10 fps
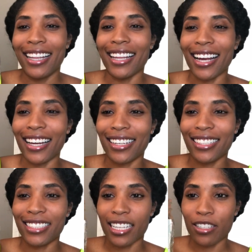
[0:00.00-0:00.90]
that
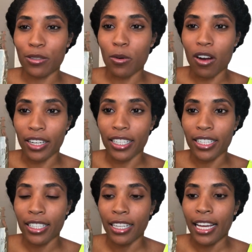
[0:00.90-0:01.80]
contains
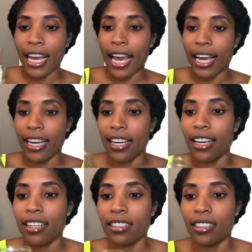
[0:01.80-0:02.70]
water,
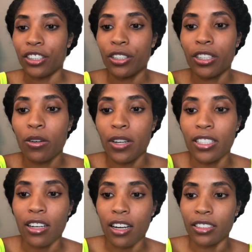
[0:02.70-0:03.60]
and you're going
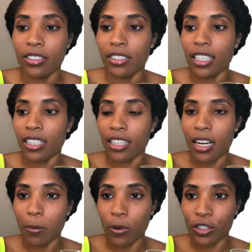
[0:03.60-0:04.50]
to also need a
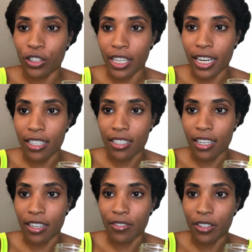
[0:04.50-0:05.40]
couple strands
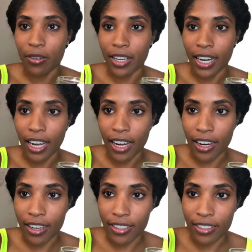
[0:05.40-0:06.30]
of your
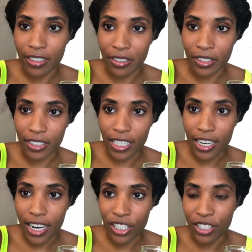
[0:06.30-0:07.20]
hair. So you see
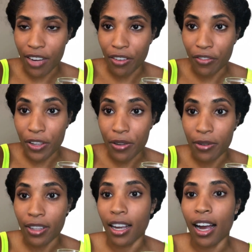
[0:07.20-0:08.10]
here I just have a
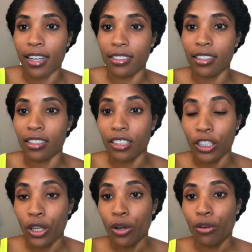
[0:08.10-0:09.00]
few that I took
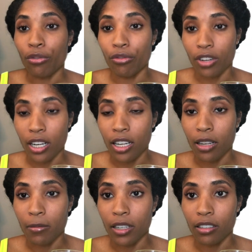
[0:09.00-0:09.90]

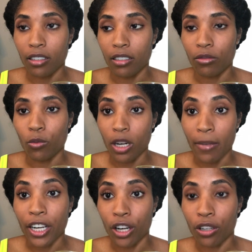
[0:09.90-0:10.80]
from one of
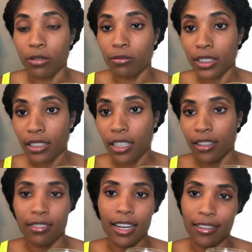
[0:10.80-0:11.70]
my combs
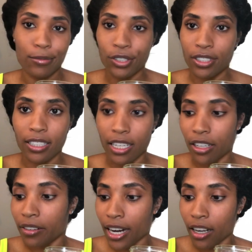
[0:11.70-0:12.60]
that was just laying
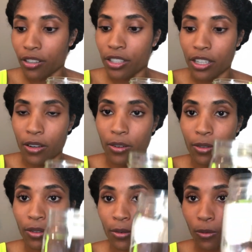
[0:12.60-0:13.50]
around.
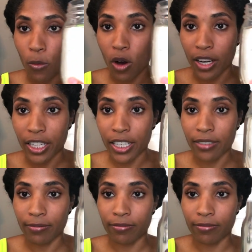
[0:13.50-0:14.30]
So water